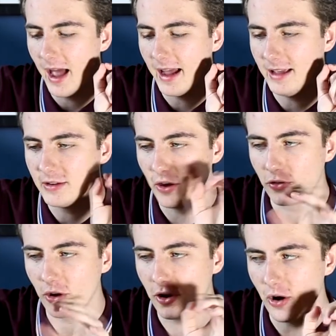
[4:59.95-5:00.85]
it turns
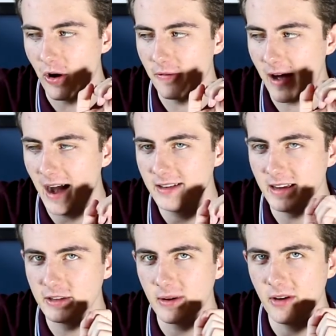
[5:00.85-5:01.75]
on and off. I
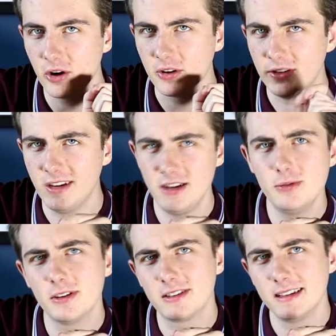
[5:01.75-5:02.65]
tend to have it on
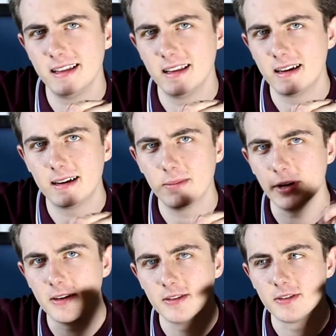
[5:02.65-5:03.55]
continuously in the night
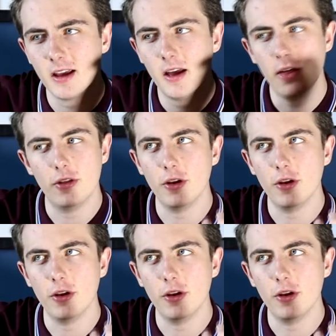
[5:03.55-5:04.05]
because the